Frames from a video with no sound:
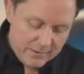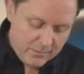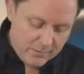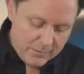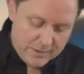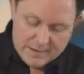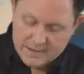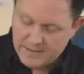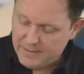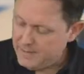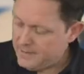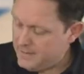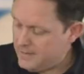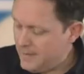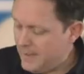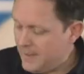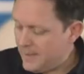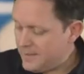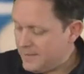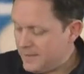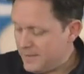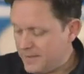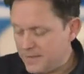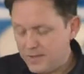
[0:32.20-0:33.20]
we
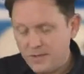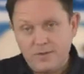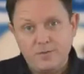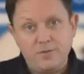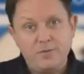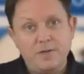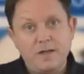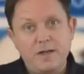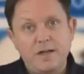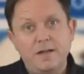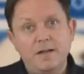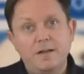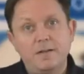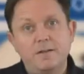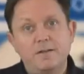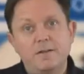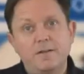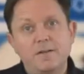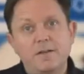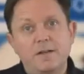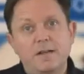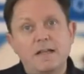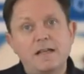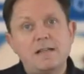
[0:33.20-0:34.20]
started to uh,
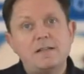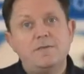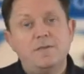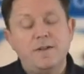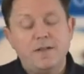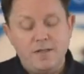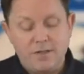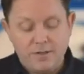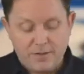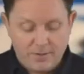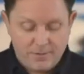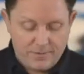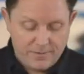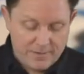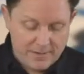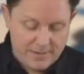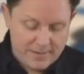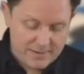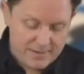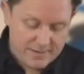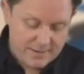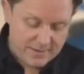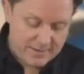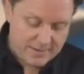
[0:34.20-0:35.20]
on the last video
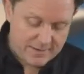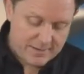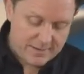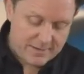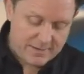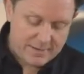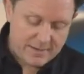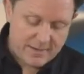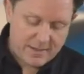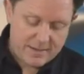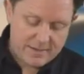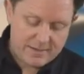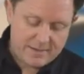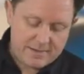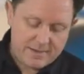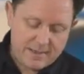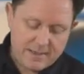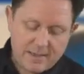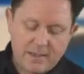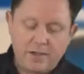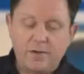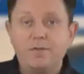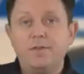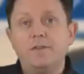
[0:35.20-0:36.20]
is to start to
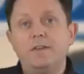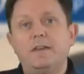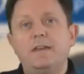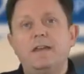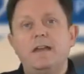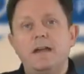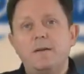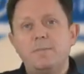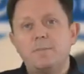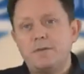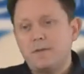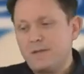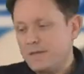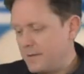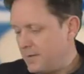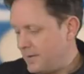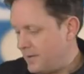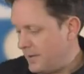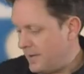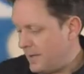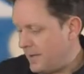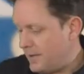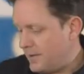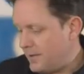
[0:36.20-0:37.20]
take off the caps
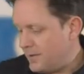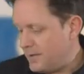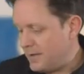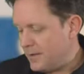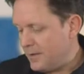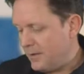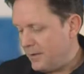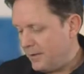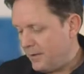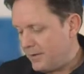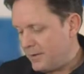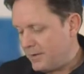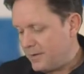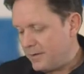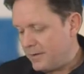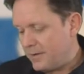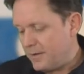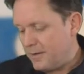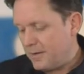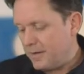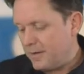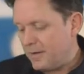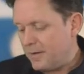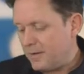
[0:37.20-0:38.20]
uh, using all the,
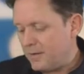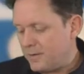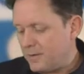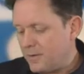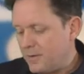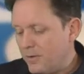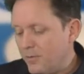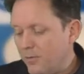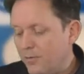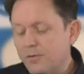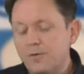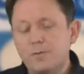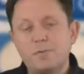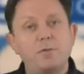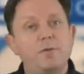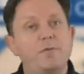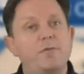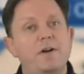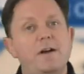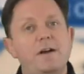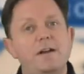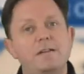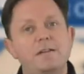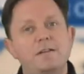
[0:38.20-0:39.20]
the uh, tools
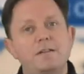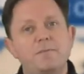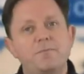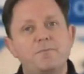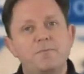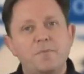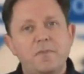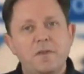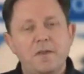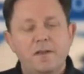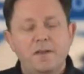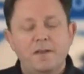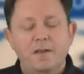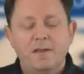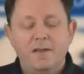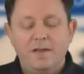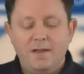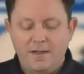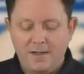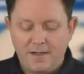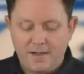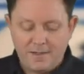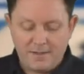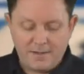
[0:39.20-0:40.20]
provided
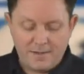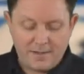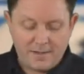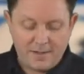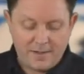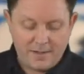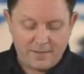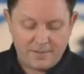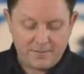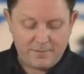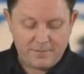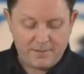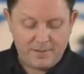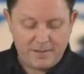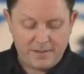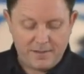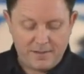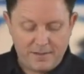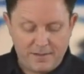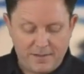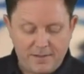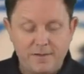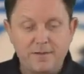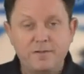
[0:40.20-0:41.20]
and uh,
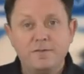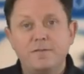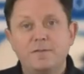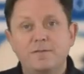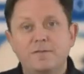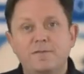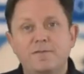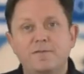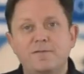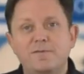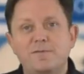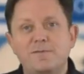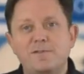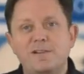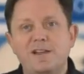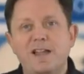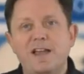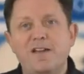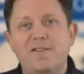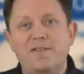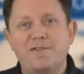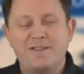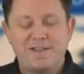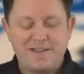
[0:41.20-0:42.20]
I uh, was
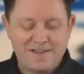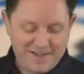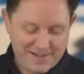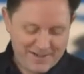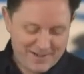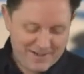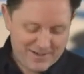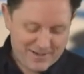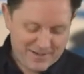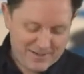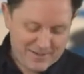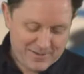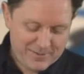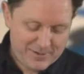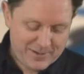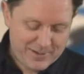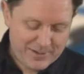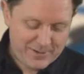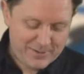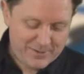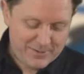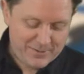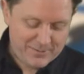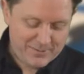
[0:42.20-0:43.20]
left
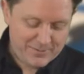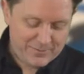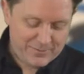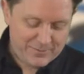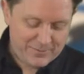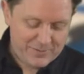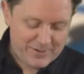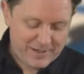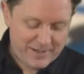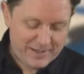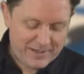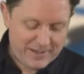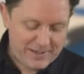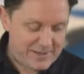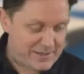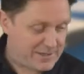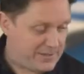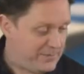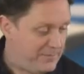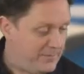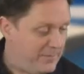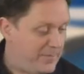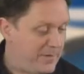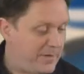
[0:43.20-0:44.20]
trying to get
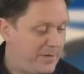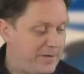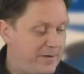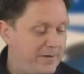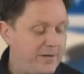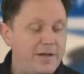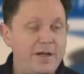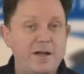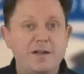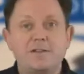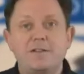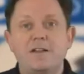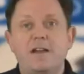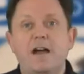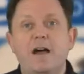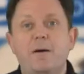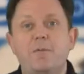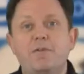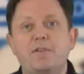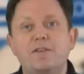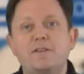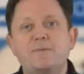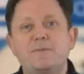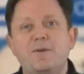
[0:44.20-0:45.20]
as large a
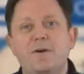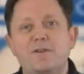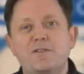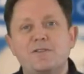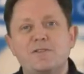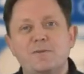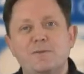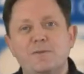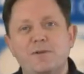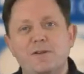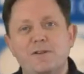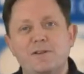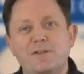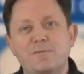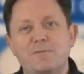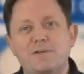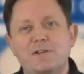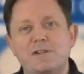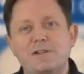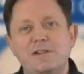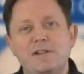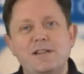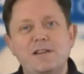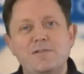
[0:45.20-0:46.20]
hammer as possible and as
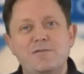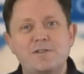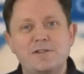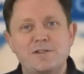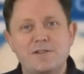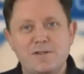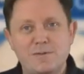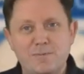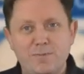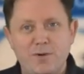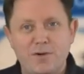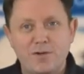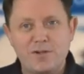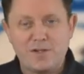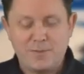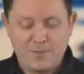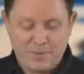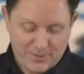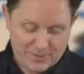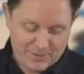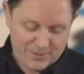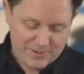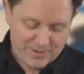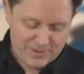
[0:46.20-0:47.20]
much leverage as
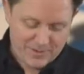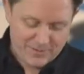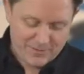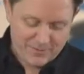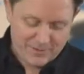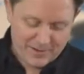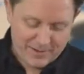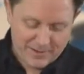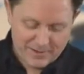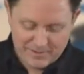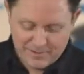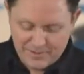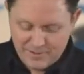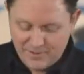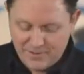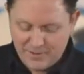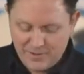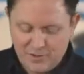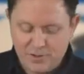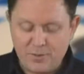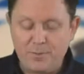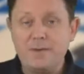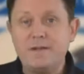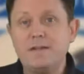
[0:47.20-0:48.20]
possible to try
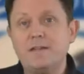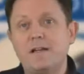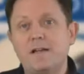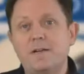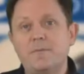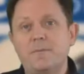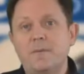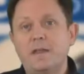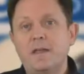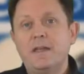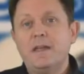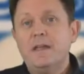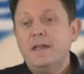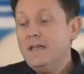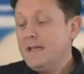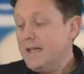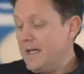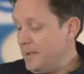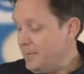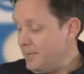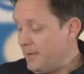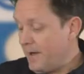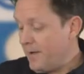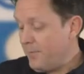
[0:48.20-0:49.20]
and strip it down.
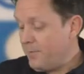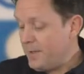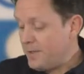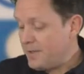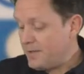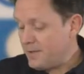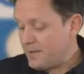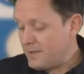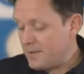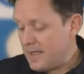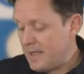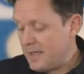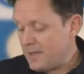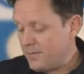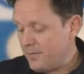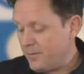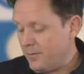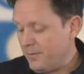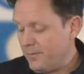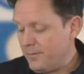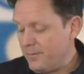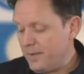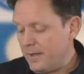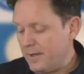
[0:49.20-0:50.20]
Anyway, I've been
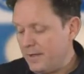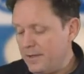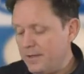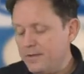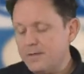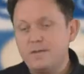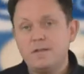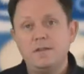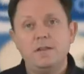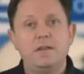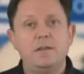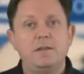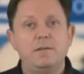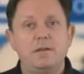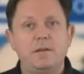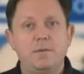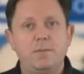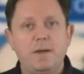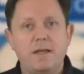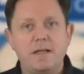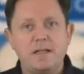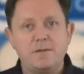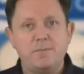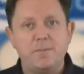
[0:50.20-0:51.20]
successful using the, the
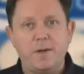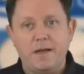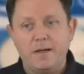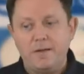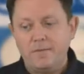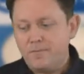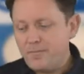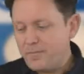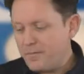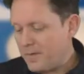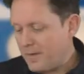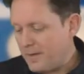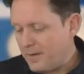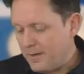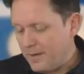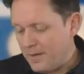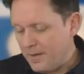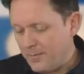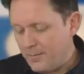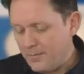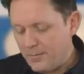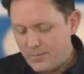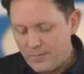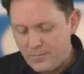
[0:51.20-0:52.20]
peg spanner.
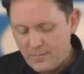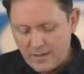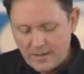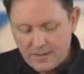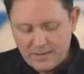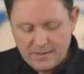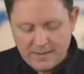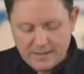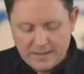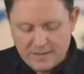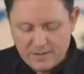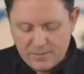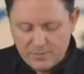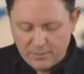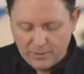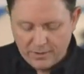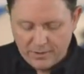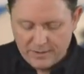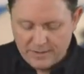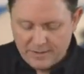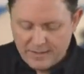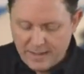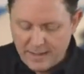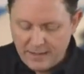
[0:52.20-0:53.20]
Um, I guess one
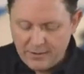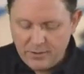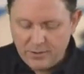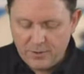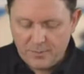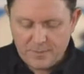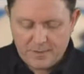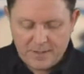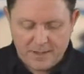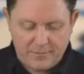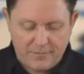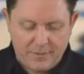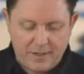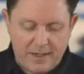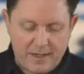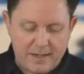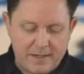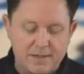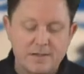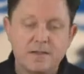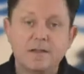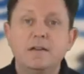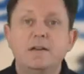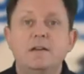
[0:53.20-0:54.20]
of the take homes I've
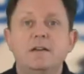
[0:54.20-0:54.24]
had